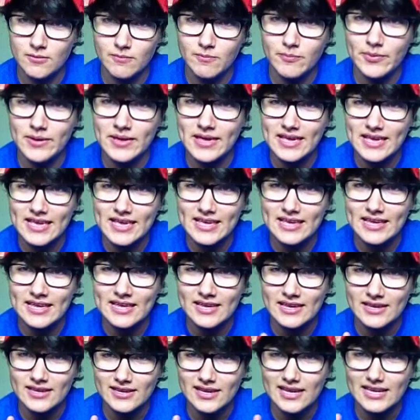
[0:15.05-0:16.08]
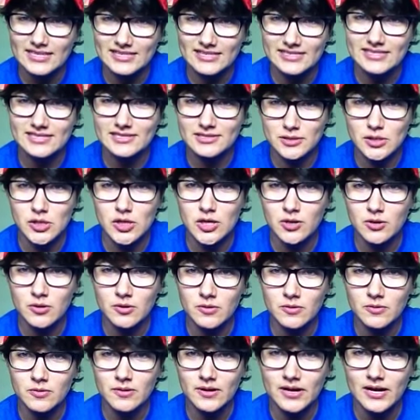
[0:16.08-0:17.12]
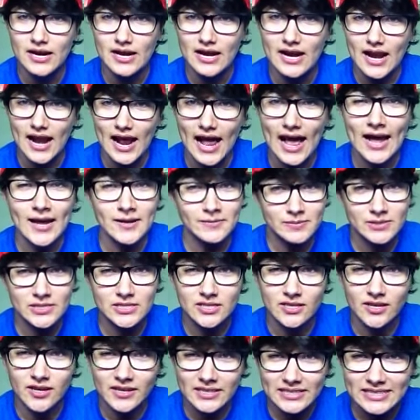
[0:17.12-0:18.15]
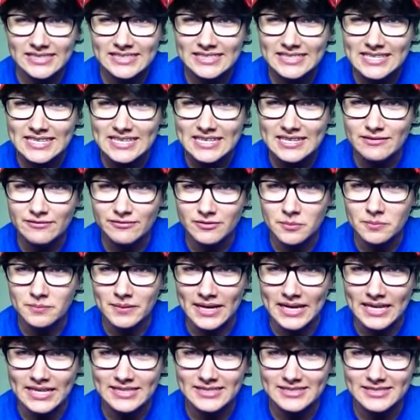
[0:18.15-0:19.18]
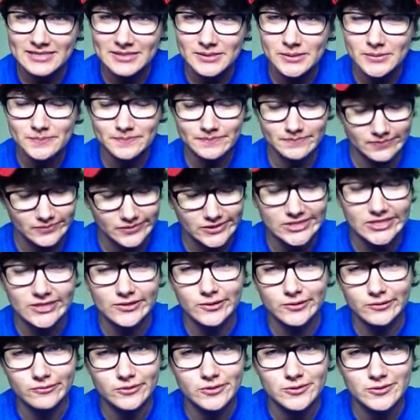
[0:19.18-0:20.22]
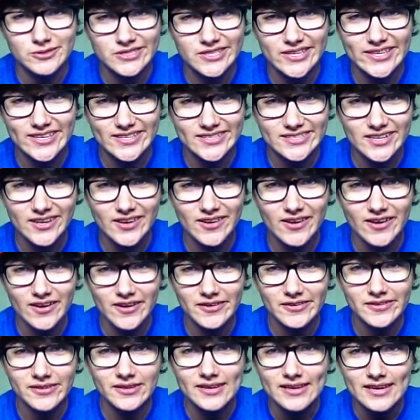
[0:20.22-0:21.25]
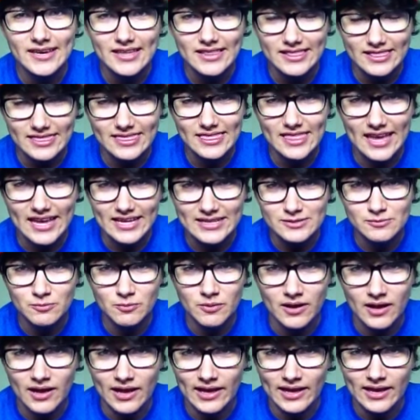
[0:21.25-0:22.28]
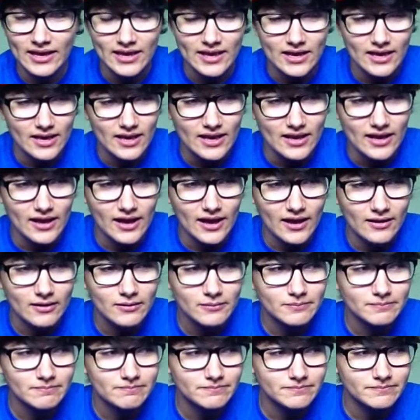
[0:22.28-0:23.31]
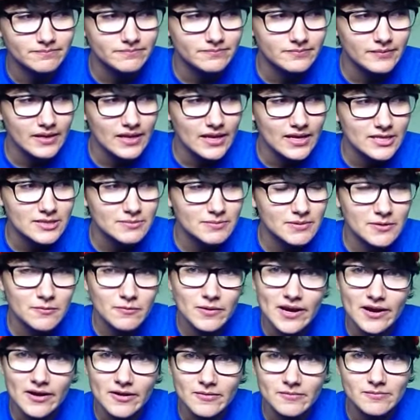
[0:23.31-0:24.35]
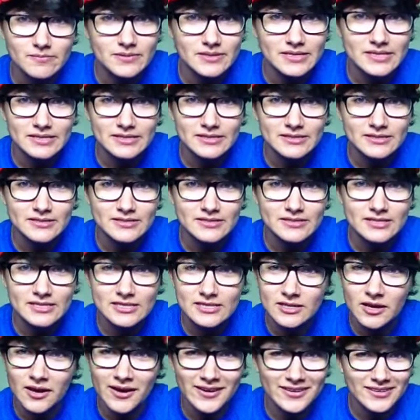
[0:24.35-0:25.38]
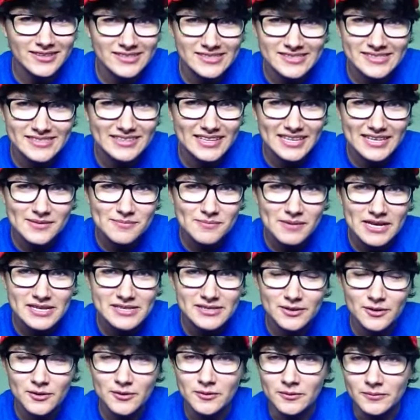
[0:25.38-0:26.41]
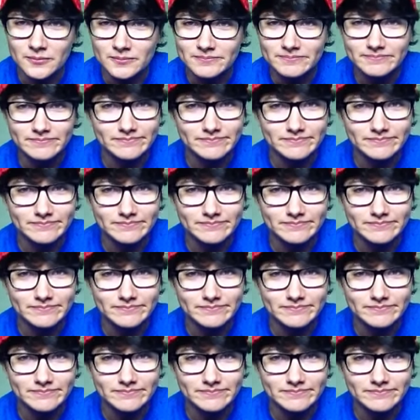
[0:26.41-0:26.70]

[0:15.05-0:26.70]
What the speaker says: B, as in two, I'm dog sitting for Max. So if you see a dog, that's why. It's been weird because the dog doesn't like my turtle.